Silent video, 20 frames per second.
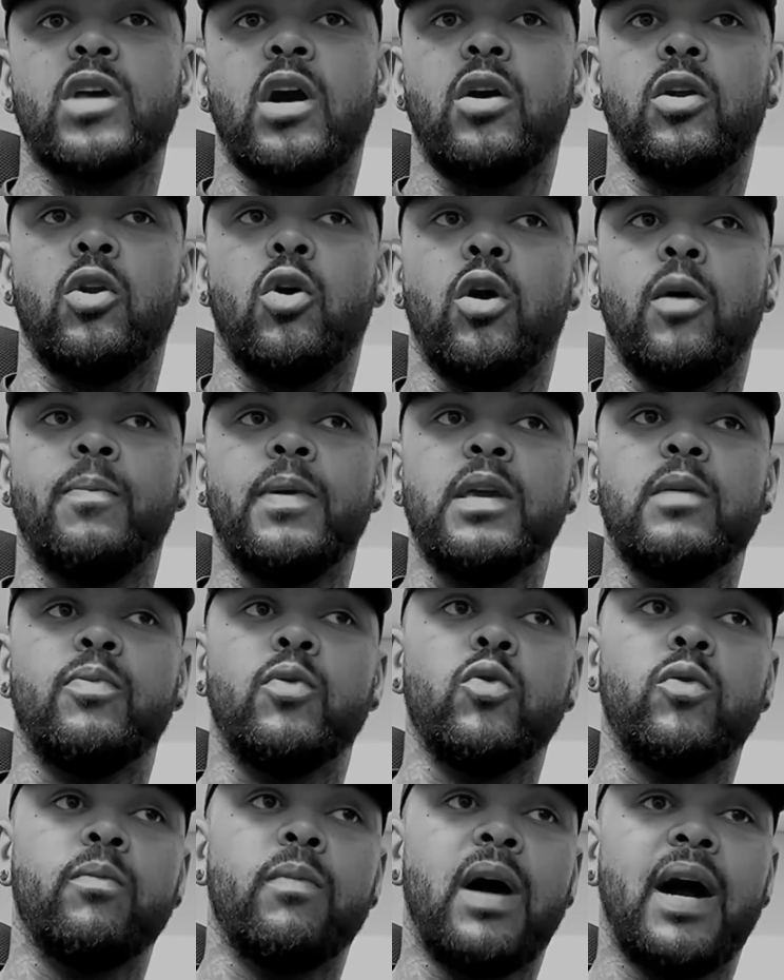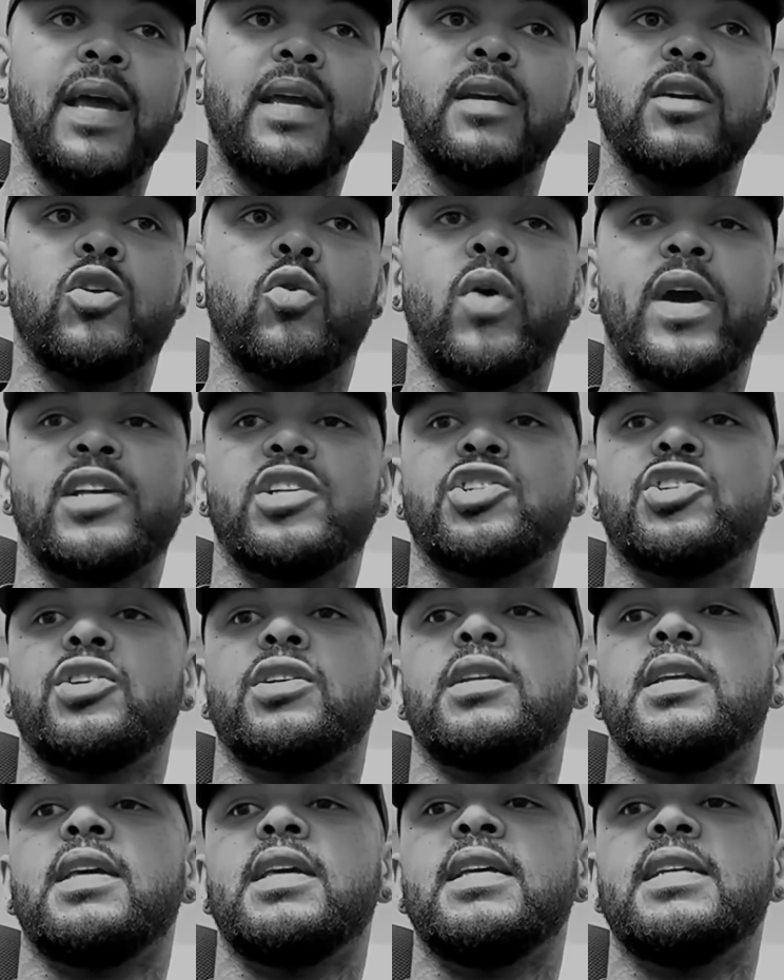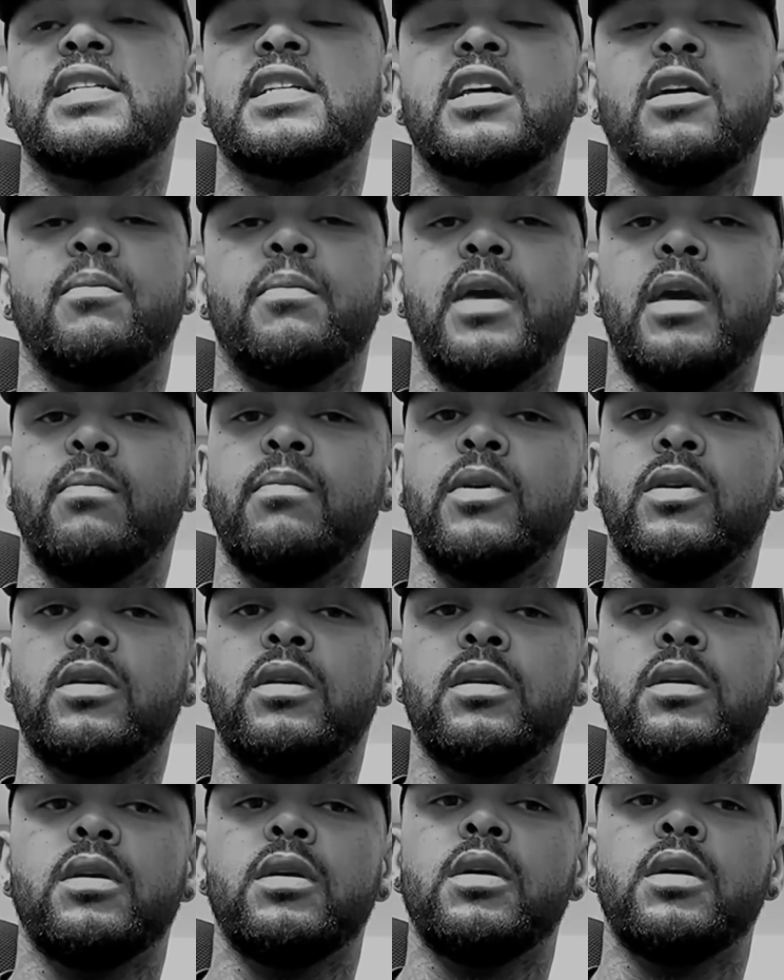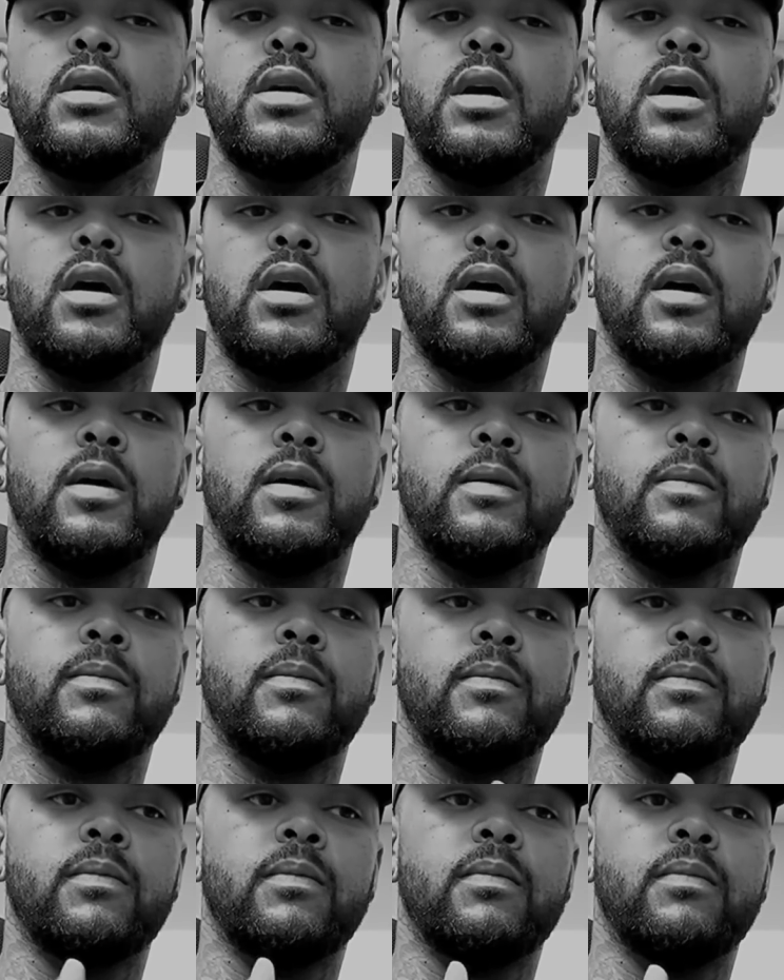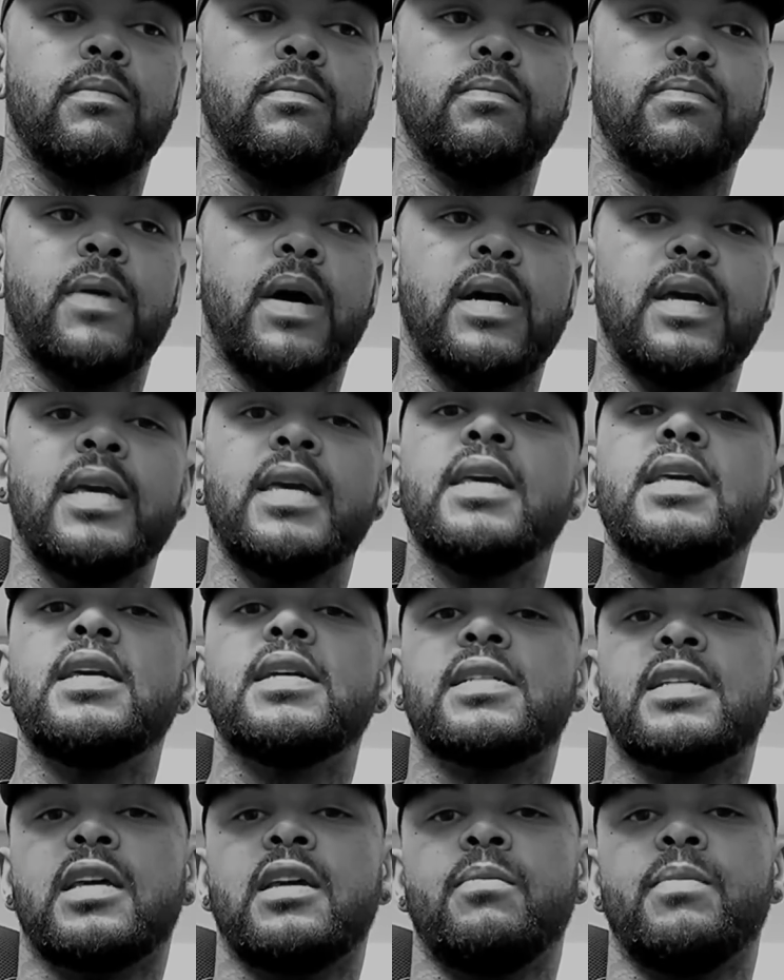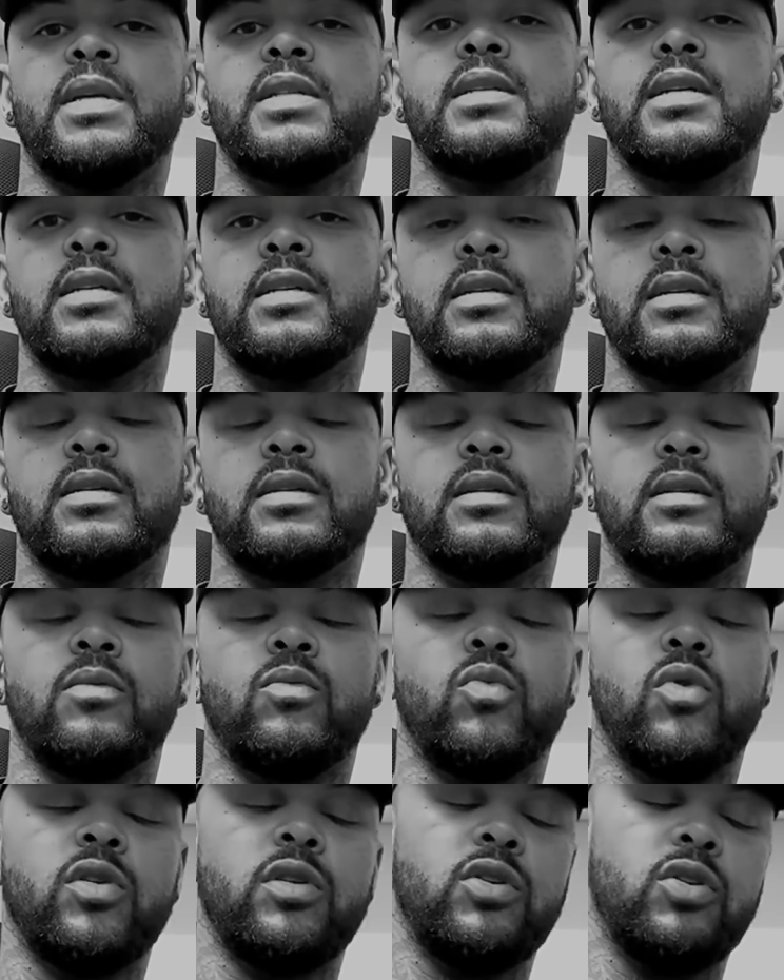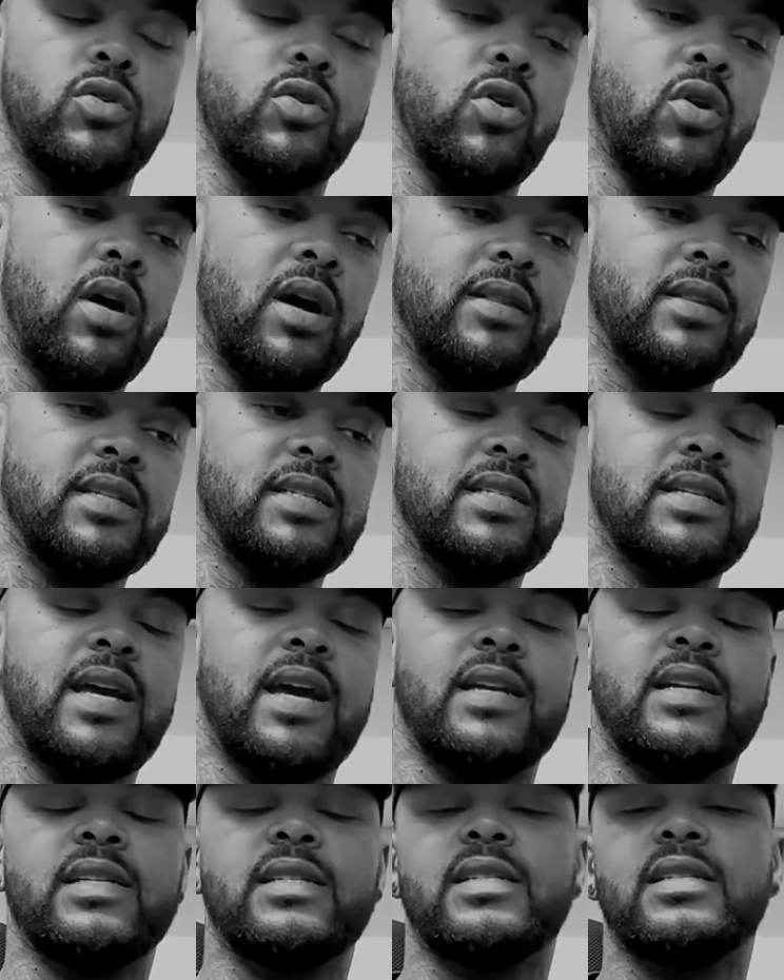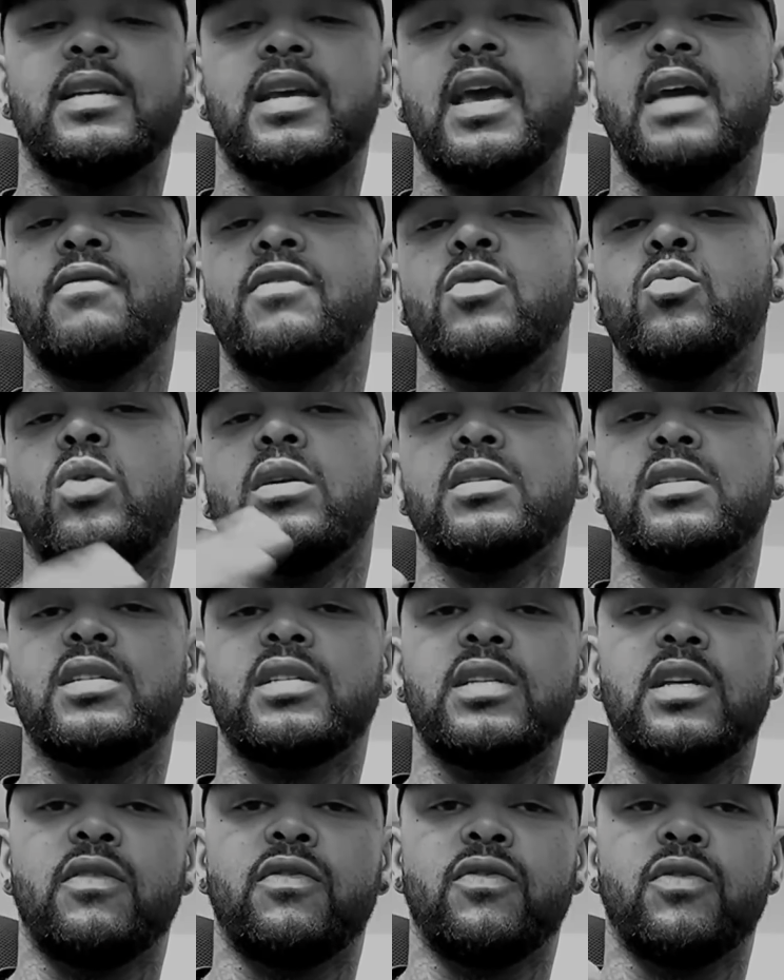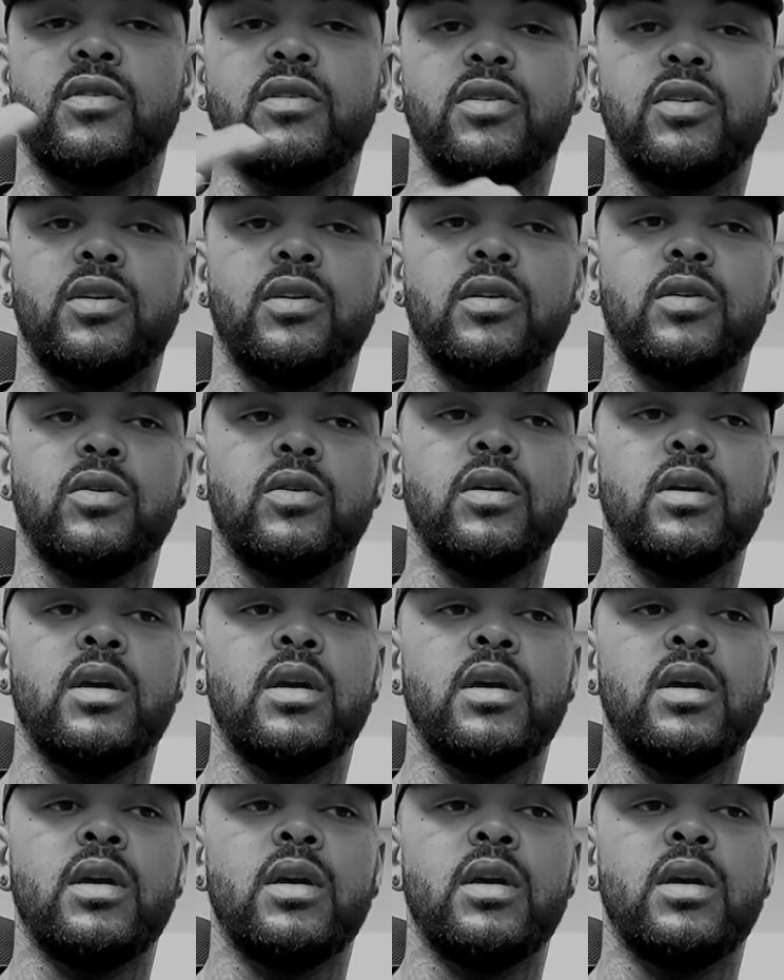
lot of people might question his commitment, but he is committed. And what you got to understand is everyone's different, you know.